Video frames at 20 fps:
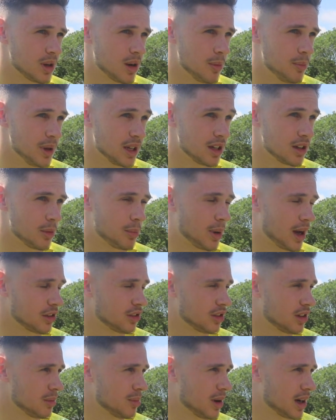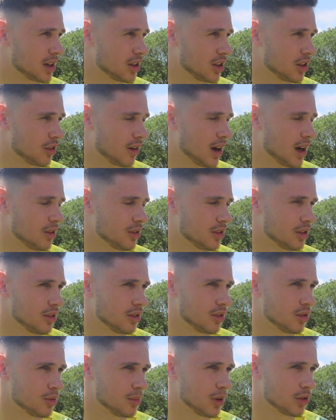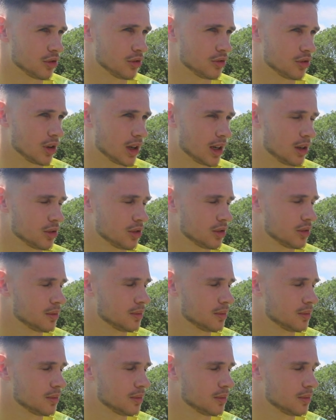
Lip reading: big capacity back at the ground and almost a full house.